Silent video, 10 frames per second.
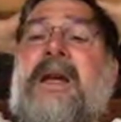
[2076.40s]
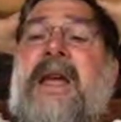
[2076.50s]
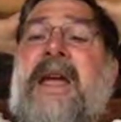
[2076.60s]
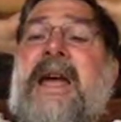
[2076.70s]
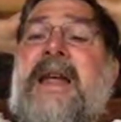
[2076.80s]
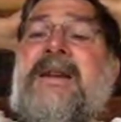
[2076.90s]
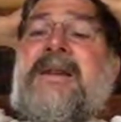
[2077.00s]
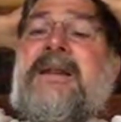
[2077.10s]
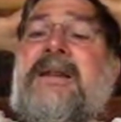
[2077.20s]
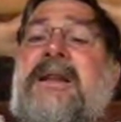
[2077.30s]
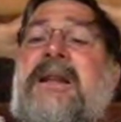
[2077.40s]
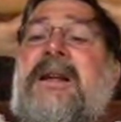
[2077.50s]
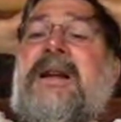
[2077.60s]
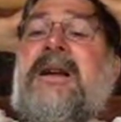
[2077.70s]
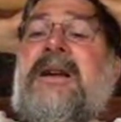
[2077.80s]
And
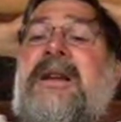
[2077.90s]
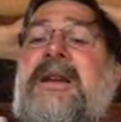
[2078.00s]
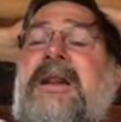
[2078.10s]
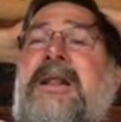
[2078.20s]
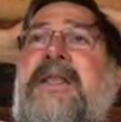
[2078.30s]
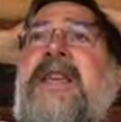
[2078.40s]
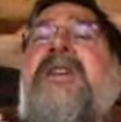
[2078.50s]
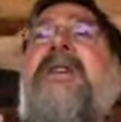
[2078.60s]
the